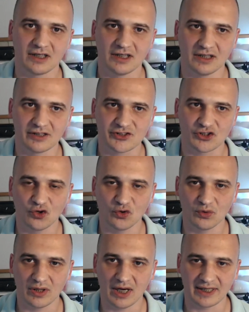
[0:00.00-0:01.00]

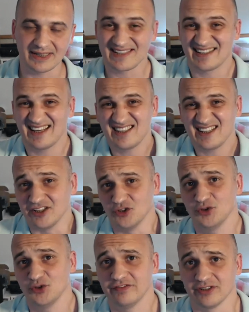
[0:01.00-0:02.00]
So understanding the
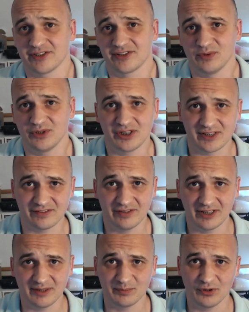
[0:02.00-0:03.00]
universe, which is
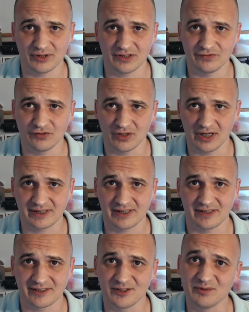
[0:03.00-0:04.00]
very important for us
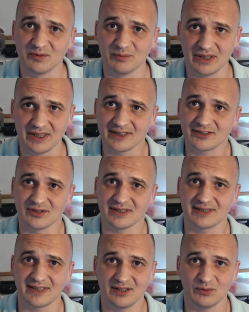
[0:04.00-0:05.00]
as human beings to
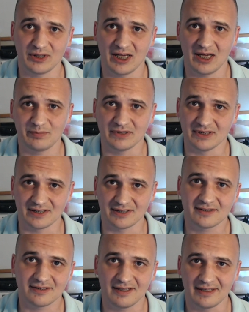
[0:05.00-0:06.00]
understand what
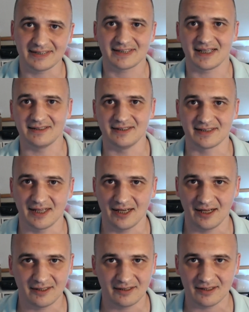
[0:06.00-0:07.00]
happens inside the
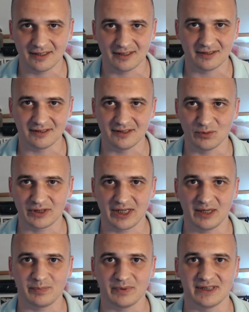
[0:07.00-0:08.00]
sun and what
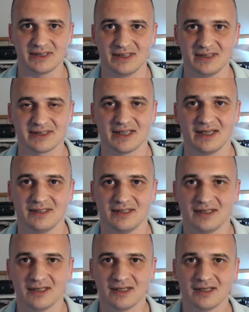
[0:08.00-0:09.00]
happens inside
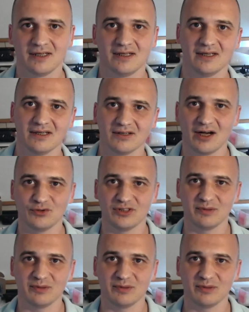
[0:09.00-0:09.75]
around the